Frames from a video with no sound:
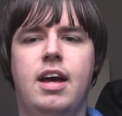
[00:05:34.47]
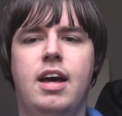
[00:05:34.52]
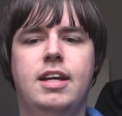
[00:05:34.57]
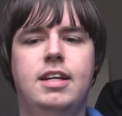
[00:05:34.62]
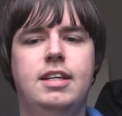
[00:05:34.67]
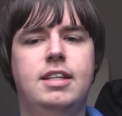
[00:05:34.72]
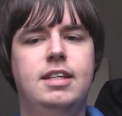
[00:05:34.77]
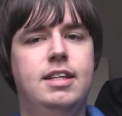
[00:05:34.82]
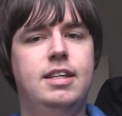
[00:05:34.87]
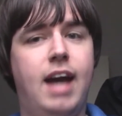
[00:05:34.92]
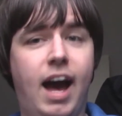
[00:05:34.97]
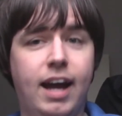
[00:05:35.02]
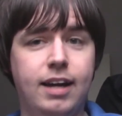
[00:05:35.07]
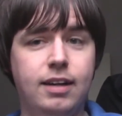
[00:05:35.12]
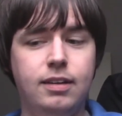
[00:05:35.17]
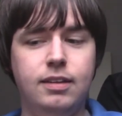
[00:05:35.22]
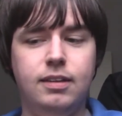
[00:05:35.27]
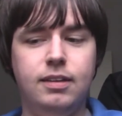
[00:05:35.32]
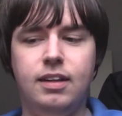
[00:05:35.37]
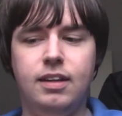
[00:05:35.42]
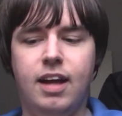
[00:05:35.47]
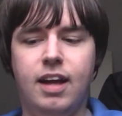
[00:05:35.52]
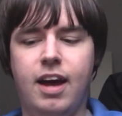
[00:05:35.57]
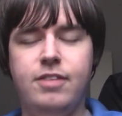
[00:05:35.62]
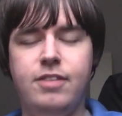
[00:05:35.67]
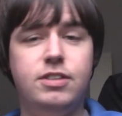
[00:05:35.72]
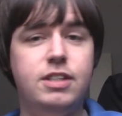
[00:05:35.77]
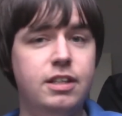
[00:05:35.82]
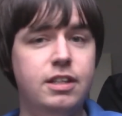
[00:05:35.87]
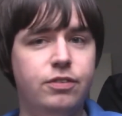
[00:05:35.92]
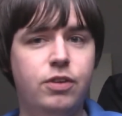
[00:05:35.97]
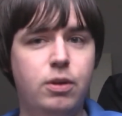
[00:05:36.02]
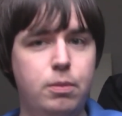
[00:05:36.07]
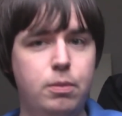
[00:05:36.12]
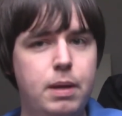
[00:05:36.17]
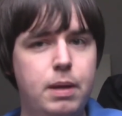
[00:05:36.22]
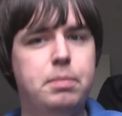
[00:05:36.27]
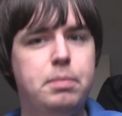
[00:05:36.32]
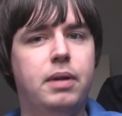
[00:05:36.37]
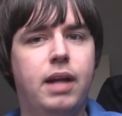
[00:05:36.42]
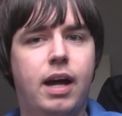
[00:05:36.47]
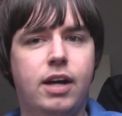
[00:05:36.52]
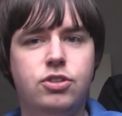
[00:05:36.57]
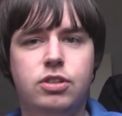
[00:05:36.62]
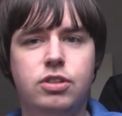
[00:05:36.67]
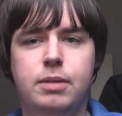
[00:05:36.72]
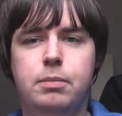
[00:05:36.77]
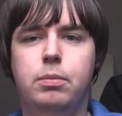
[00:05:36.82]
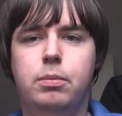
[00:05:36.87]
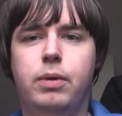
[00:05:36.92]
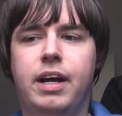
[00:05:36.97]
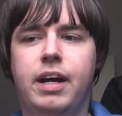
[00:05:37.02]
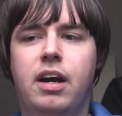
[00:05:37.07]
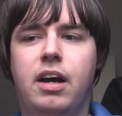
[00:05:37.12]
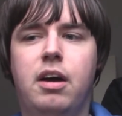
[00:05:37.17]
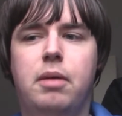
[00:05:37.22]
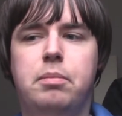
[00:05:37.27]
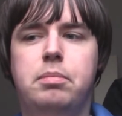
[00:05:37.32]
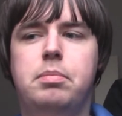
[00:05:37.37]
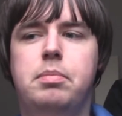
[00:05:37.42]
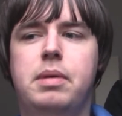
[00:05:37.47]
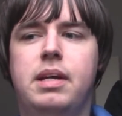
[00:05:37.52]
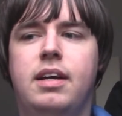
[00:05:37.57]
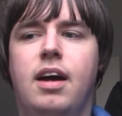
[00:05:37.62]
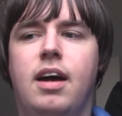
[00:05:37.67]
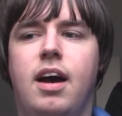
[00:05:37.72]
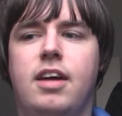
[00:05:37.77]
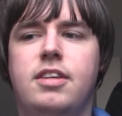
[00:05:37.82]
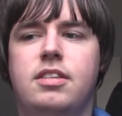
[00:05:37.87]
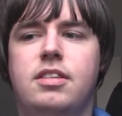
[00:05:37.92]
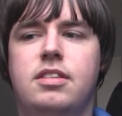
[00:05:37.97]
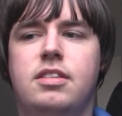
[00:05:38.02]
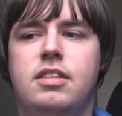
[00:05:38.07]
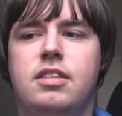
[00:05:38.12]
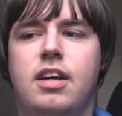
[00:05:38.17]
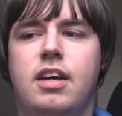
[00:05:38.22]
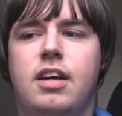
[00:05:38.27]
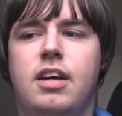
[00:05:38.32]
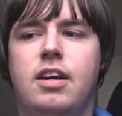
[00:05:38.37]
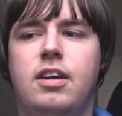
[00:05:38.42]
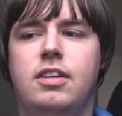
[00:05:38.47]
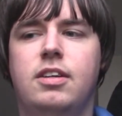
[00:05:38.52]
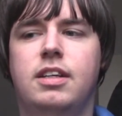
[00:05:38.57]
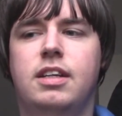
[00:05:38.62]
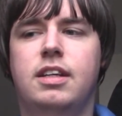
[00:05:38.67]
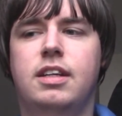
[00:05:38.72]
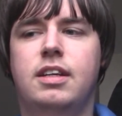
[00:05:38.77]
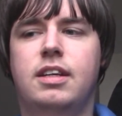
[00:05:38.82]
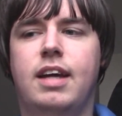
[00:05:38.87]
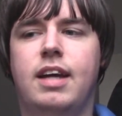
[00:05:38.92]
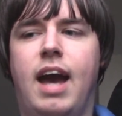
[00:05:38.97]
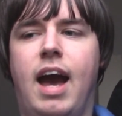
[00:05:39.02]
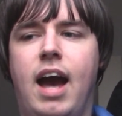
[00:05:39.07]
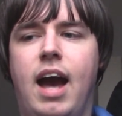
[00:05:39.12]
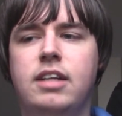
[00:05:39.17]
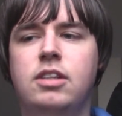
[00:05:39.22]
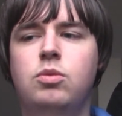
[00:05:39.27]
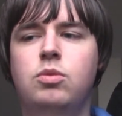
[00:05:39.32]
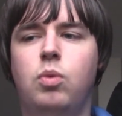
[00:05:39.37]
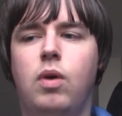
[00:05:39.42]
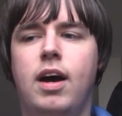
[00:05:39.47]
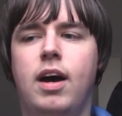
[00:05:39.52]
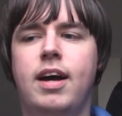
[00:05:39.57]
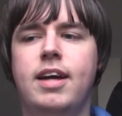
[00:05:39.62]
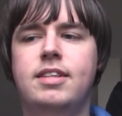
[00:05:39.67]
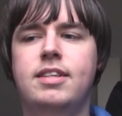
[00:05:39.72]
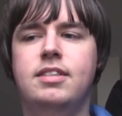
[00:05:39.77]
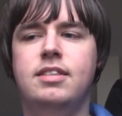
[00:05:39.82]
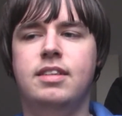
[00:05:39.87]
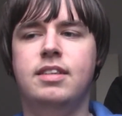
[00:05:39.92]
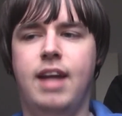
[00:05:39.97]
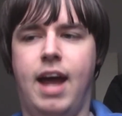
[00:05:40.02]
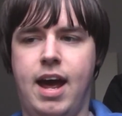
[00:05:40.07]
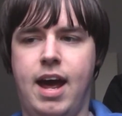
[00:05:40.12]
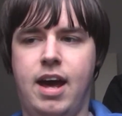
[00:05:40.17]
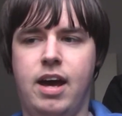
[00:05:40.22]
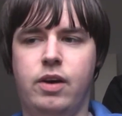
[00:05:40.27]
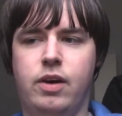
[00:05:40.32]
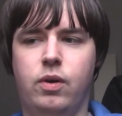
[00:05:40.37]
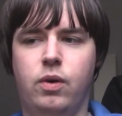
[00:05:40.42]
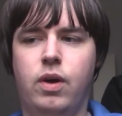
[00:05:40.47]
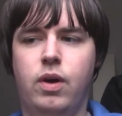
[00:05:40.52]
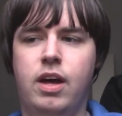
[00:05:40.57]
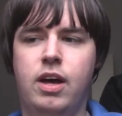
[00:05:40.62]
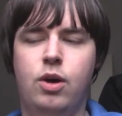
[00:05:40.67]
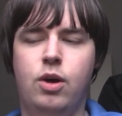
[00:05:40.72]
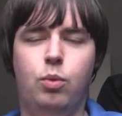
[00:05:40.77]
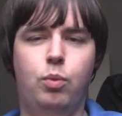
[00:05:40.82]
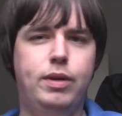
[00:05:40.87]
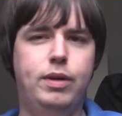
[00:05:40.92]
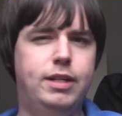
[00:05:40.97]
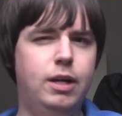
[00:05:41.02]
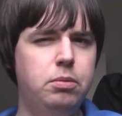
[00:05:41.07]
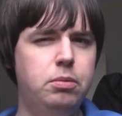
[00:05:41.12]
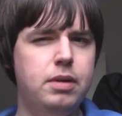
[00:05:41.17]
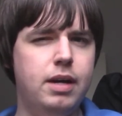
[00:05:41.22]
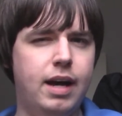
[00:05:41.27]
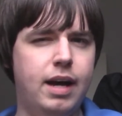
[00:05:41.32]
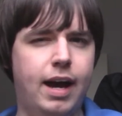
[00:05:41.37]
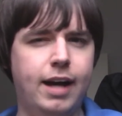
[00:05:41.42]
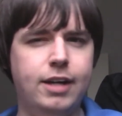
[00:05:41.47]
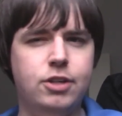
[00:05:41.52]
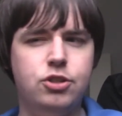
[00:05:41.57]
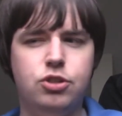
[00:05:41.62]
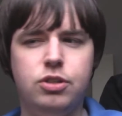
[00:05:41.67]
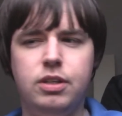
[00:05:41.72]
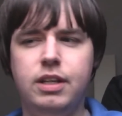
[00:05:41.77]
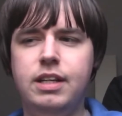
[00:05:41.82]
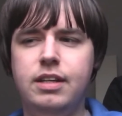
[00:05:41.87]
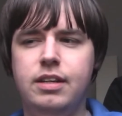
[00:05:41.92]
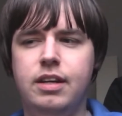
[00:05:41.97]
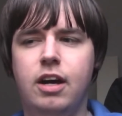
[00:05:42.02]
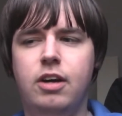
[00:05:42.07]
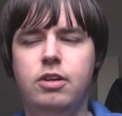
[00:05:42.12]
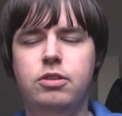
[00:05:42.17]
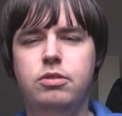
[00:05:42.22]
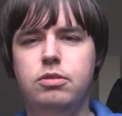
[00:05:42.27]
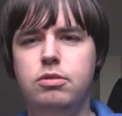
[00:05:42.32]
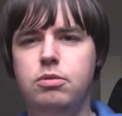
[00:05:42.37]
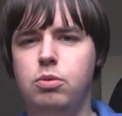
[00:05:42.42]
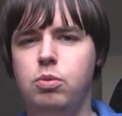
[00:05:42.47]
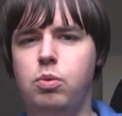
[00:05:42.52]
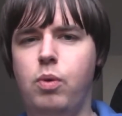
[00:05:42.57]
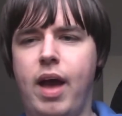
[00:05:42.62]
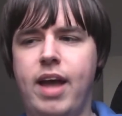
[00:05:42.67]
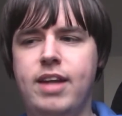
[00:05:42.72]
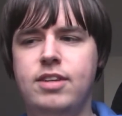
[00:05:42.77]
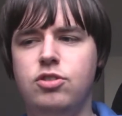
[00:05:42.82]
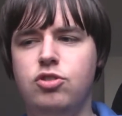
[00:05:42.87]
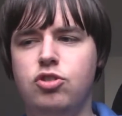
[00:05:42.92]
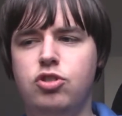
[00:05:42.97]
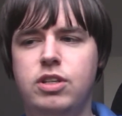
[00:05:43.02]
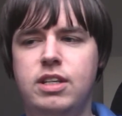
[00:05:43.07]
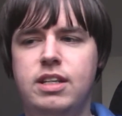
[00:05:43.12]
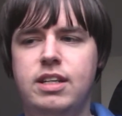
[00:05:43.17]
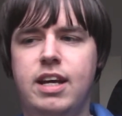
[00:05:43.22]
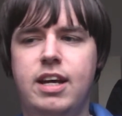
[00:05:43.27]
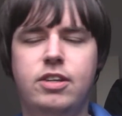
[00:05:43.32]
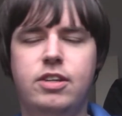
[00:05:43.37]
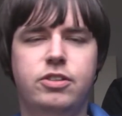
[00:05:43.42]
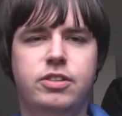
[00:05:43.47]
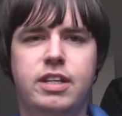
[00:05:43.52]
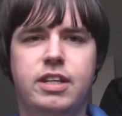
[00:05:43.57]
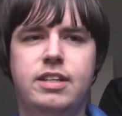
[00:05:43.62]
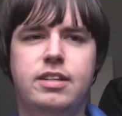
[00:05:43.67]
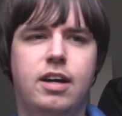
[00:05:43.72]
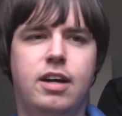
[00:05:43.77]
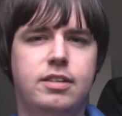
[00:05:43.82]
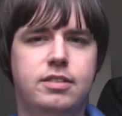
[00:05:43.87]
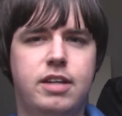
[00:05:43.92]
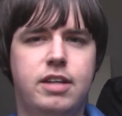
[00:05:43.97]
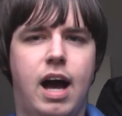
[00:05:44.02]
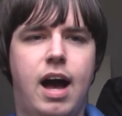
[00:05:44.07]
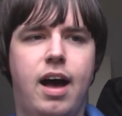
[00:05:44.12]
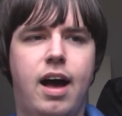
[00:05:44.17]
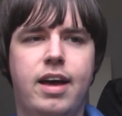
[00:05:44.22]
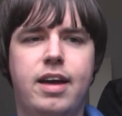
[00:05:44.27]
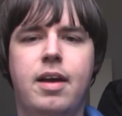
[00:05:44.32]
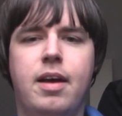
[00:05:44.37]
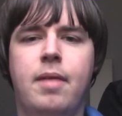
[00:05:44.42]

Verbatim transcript: Yaddle, I've seen a few people actually bring up because canon-wise now, we don't actually know when she did or did not die,